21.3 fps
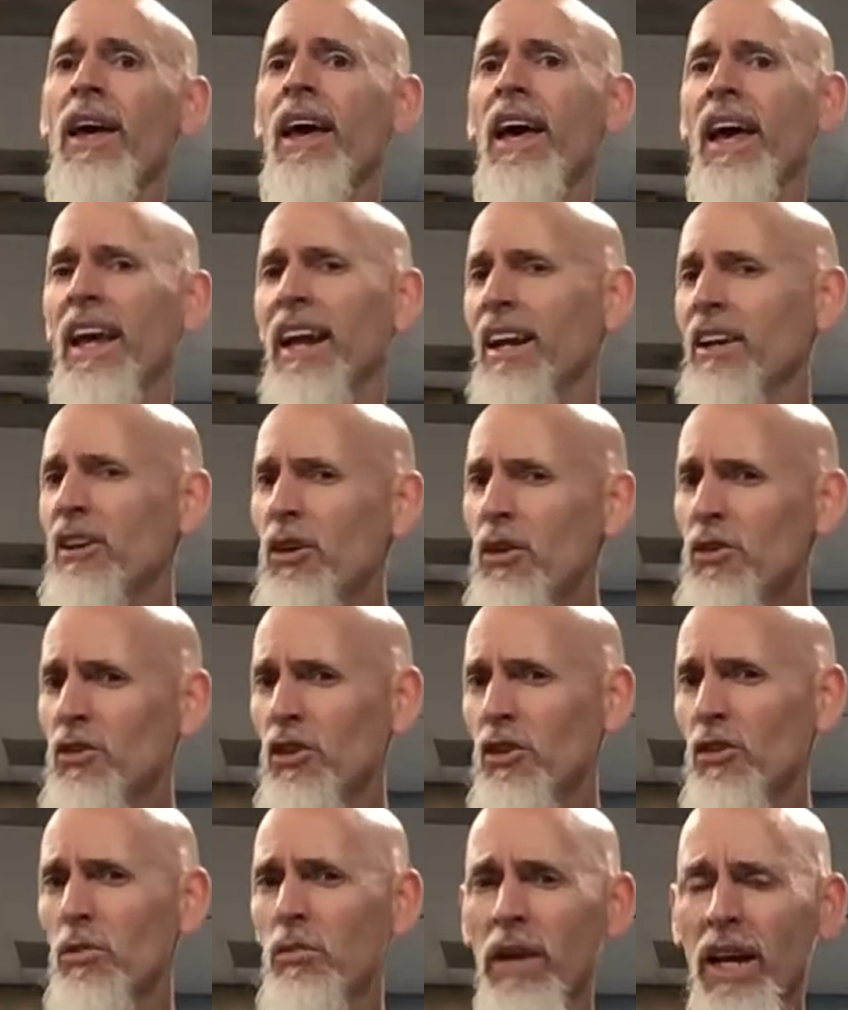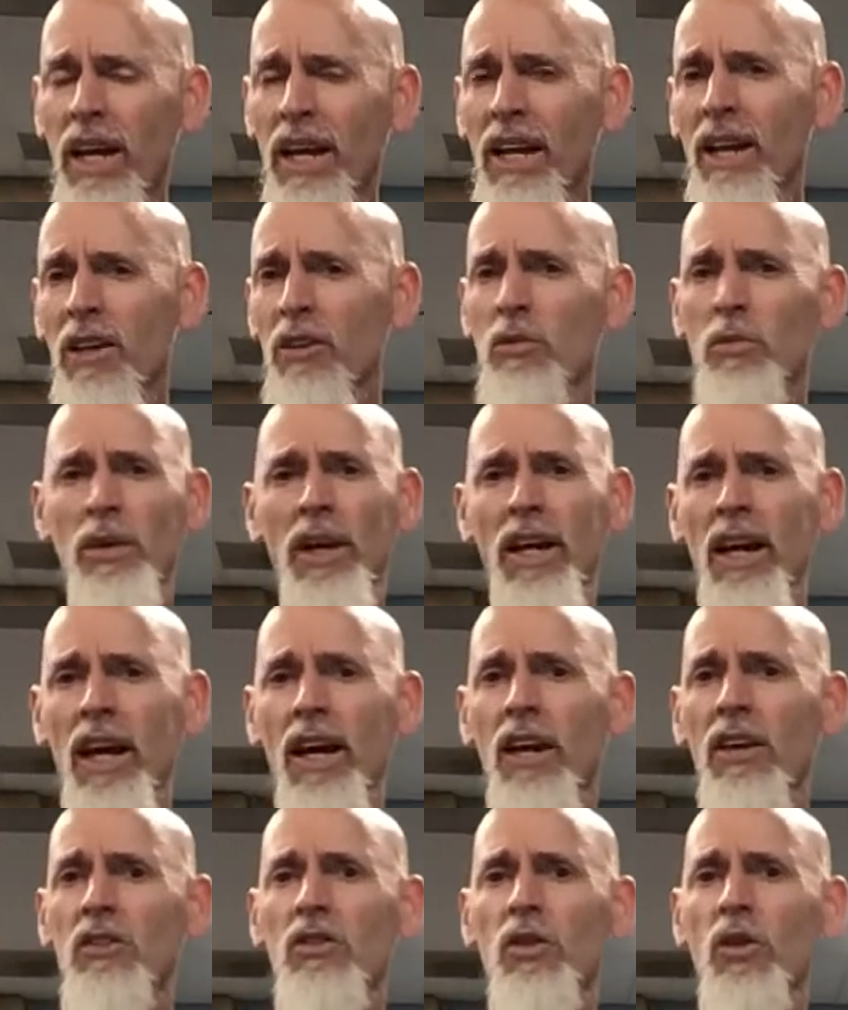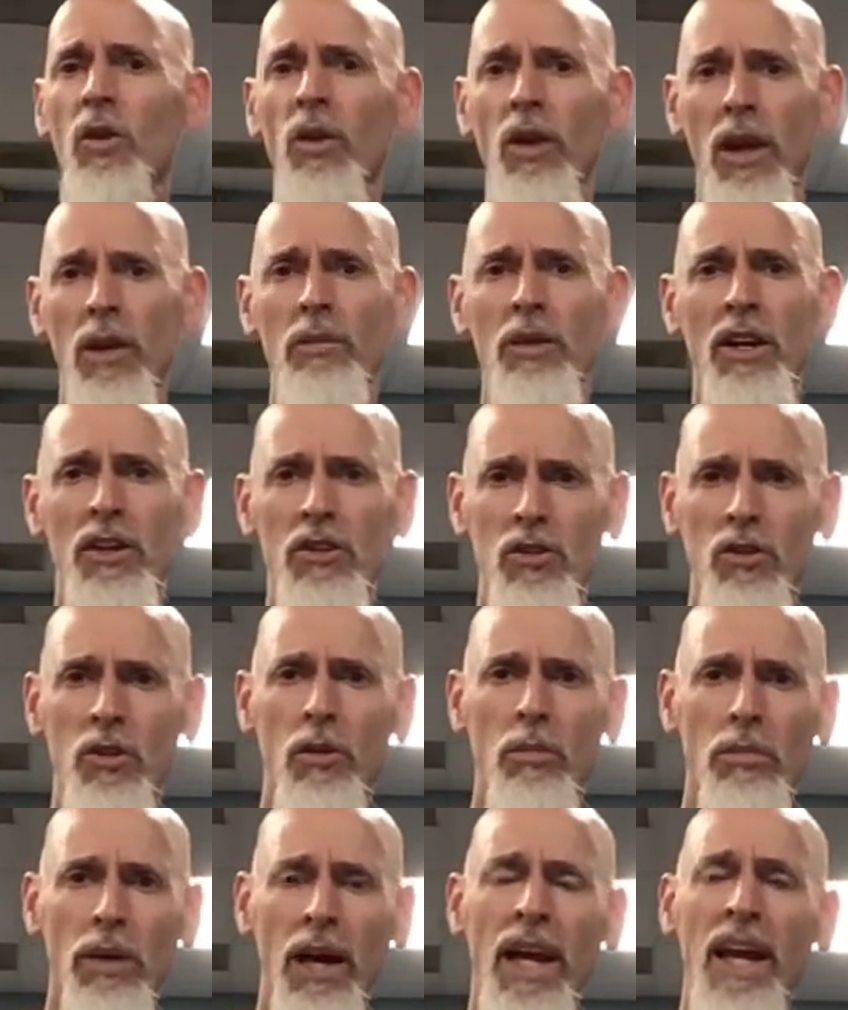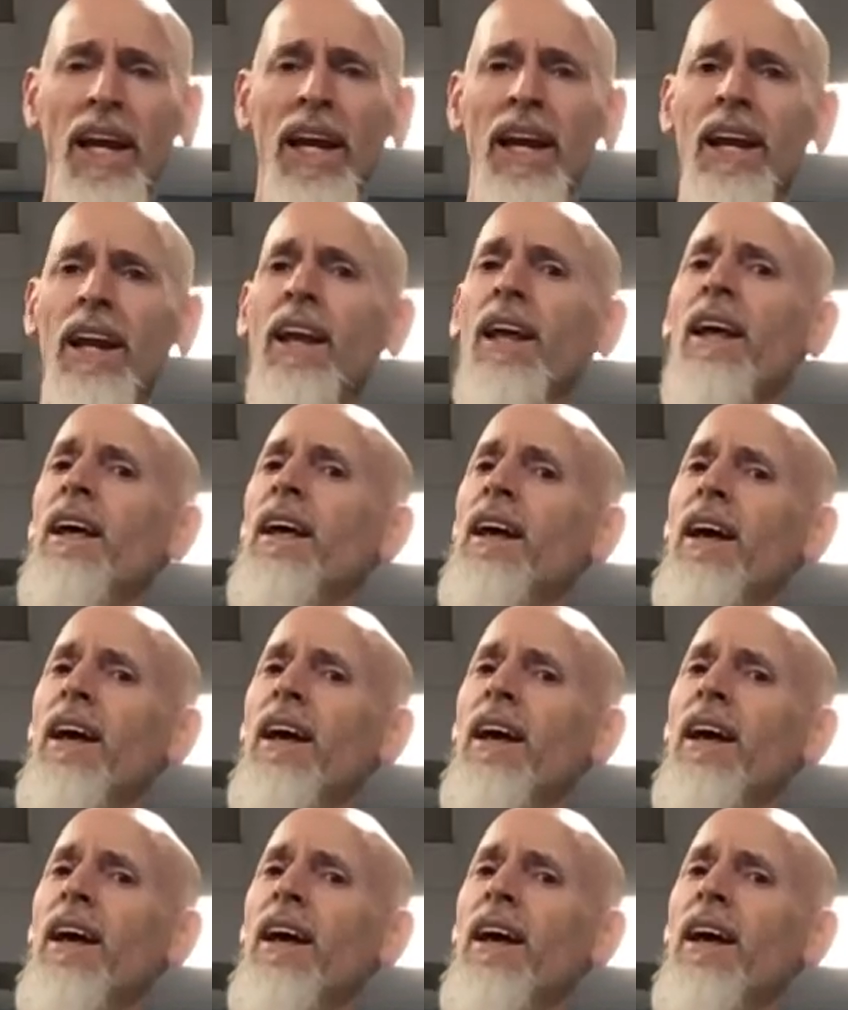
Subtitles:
And I don't just mean it's because you're limited due to pain.